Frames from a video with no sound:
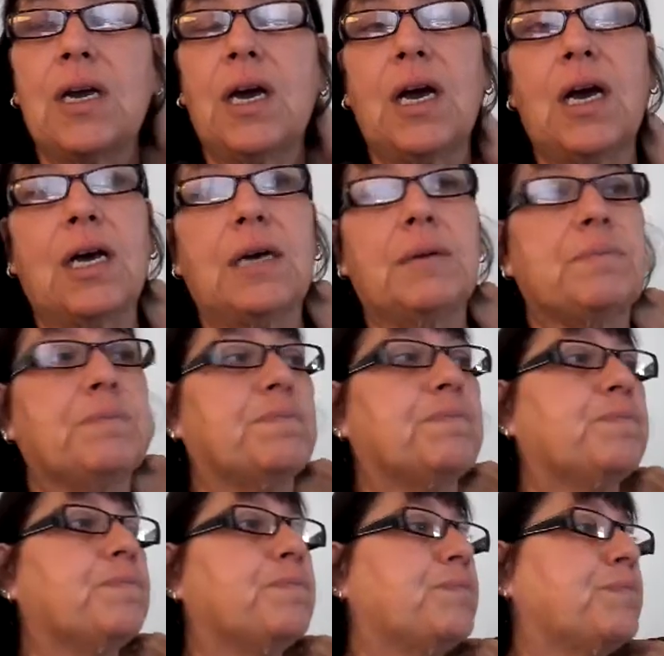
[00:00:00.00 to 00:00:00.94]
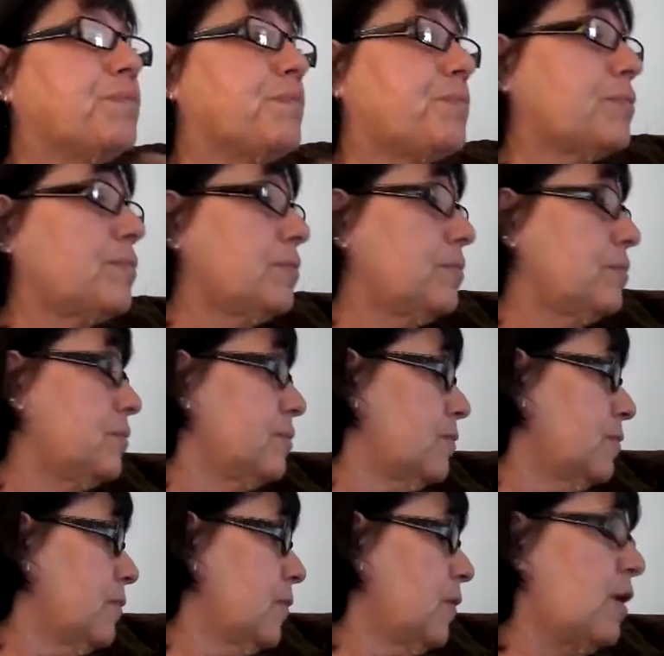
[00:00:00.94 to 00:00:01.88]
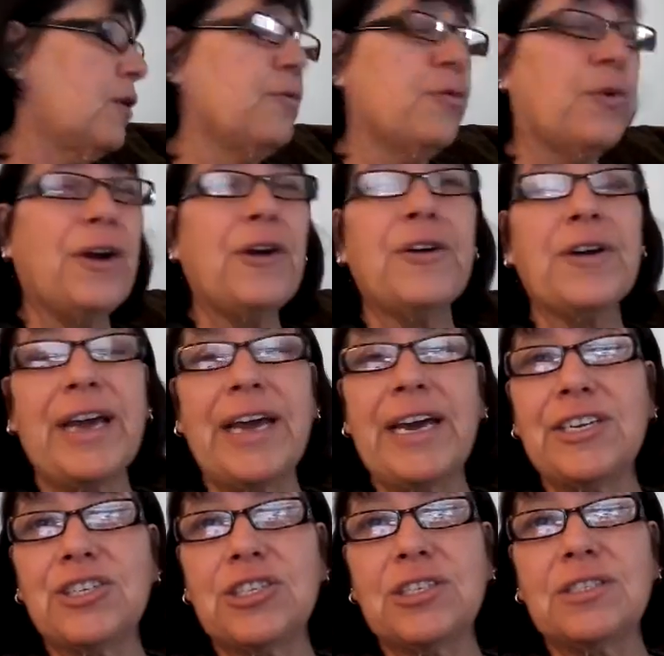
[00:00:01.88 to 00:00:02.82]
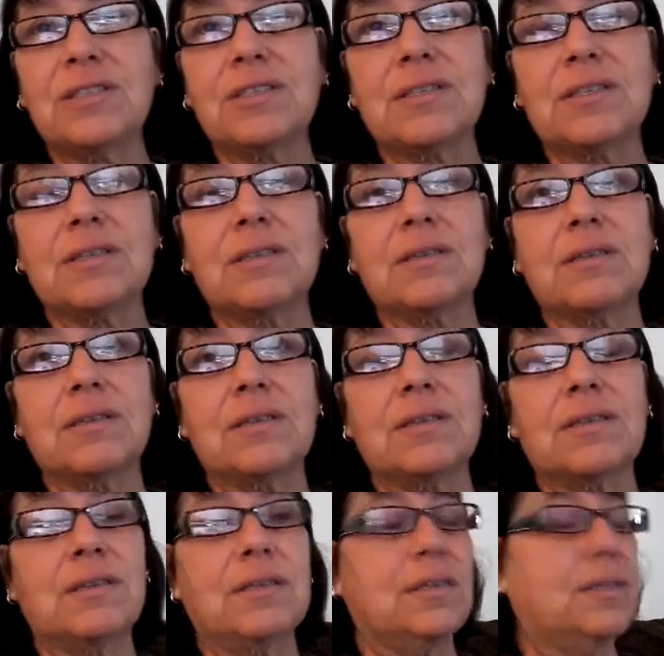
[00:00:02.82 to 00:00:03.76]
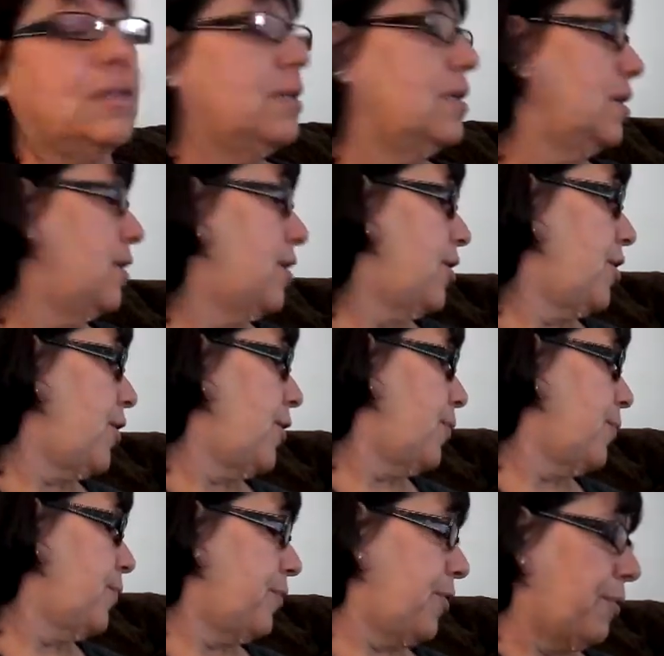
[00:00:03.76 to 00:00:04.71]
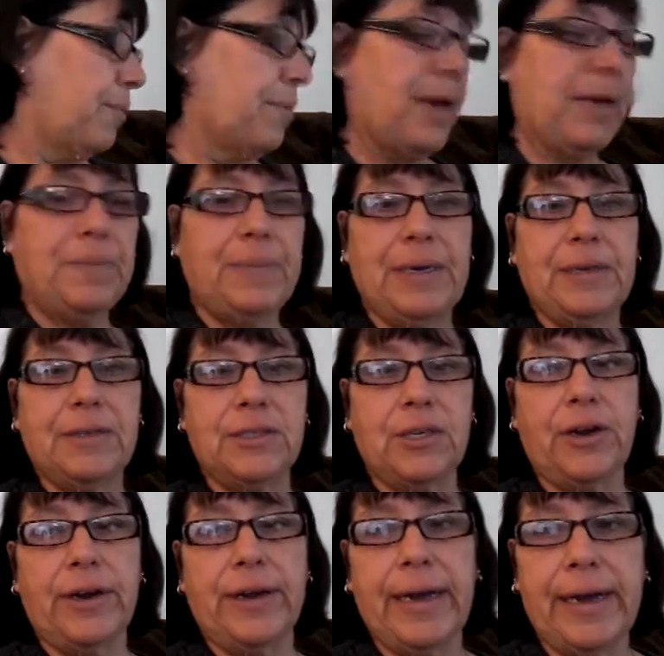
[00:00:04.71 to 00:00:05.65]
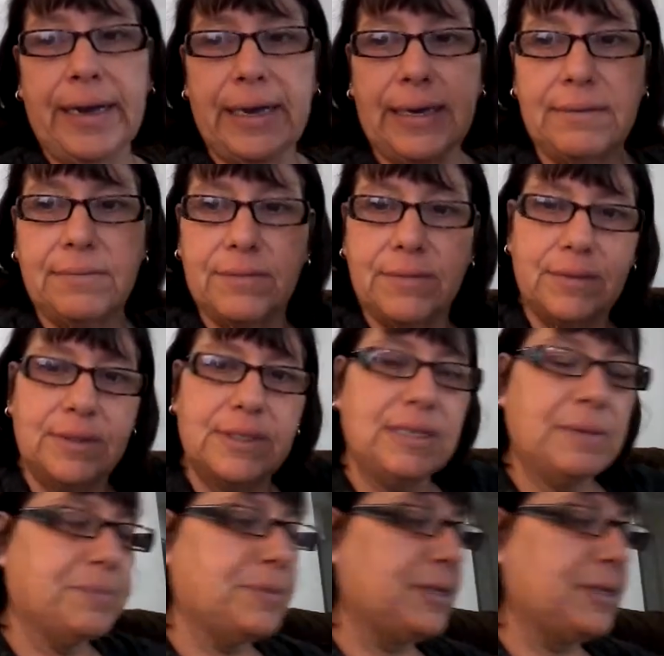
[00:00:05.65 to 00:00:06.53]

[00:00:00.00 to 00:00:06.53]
On rare occasions, there might be, sorry, I gotta dip